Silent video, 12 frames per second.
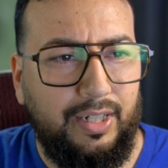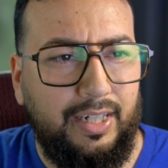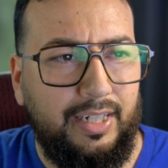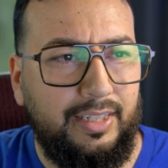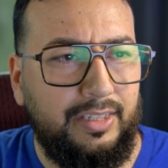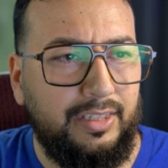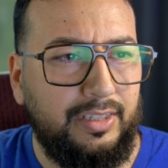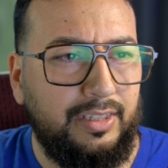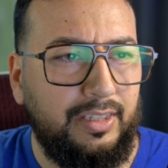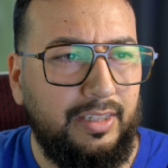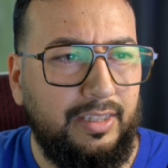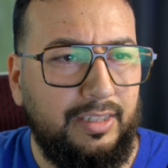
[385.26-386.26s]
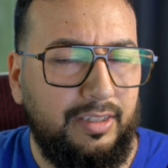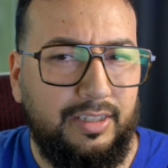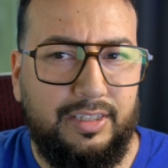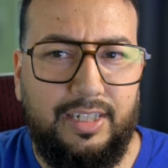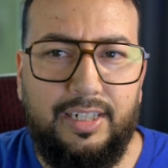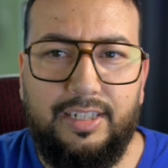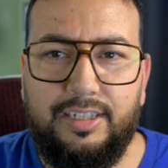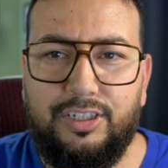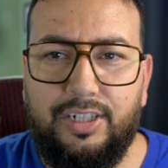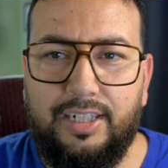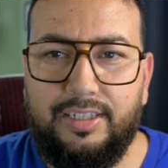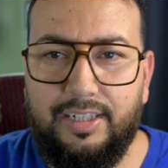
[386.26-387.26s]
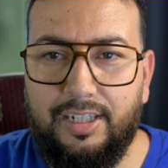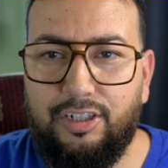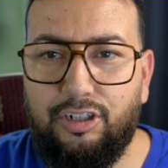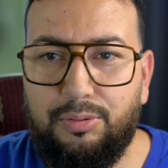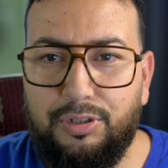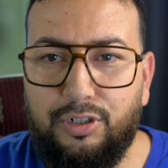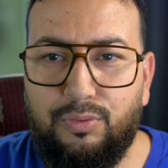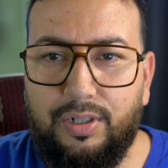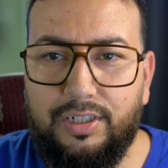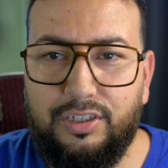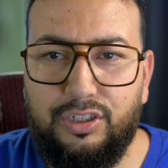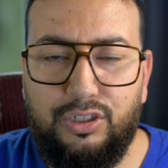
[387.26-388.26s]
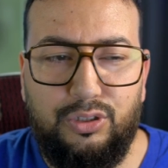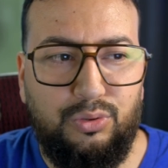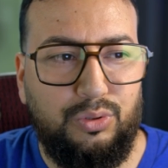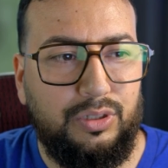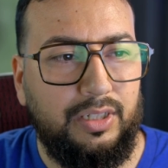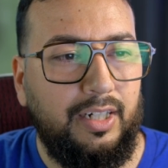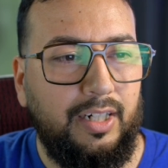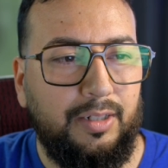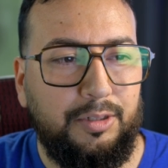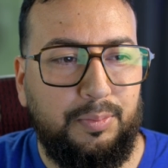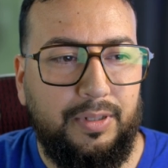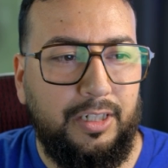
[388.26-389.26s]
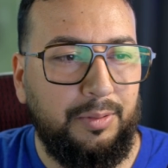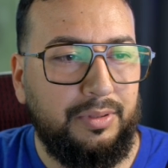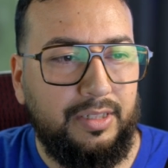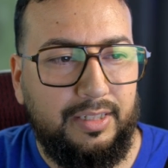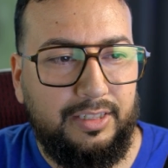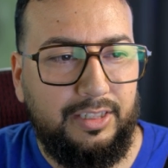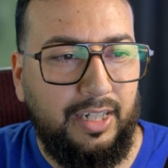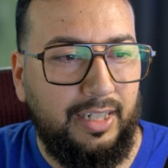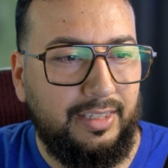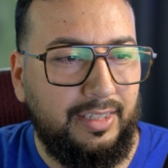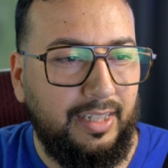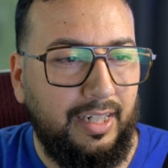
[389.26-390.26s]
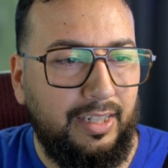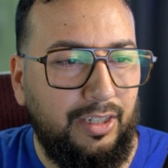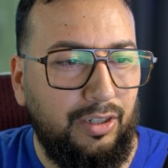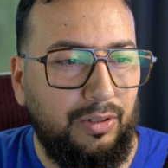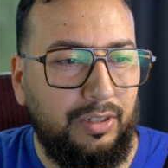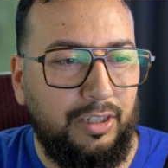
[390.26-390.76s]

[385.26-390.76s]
edit, just getting the shots that I know I'm gonna want to use, speeding up shots that I know are